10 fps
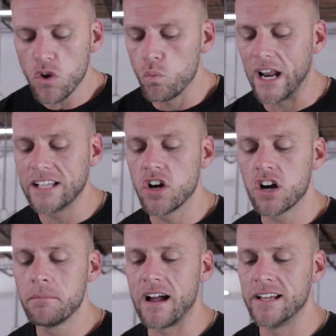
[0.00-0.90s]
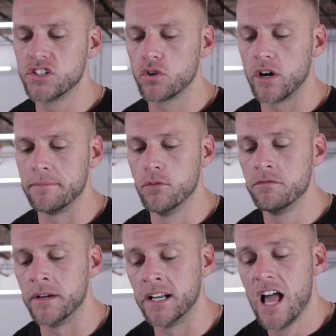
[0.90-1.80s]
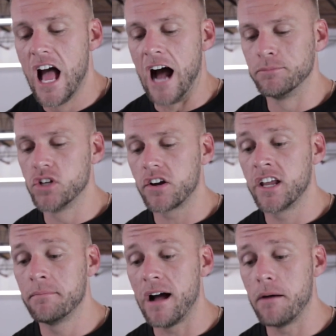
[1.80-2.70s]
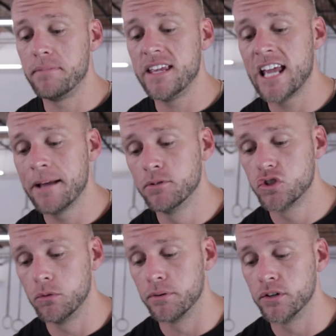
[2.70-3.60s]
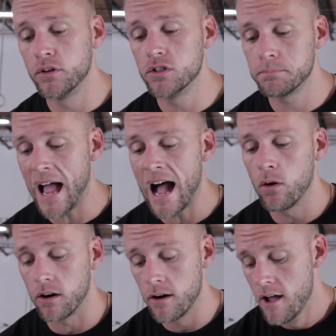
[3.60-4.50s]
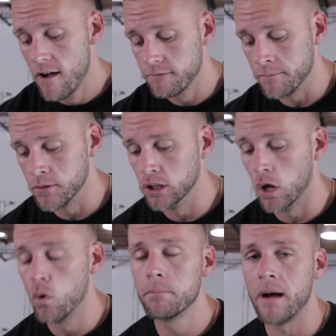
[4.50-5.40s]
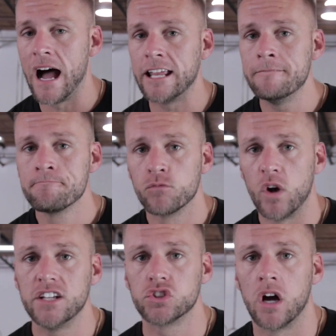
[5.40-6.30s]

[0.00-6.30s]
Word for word: when I talk about integrated movement, I'm talking about being able to produce power from the lower body, right?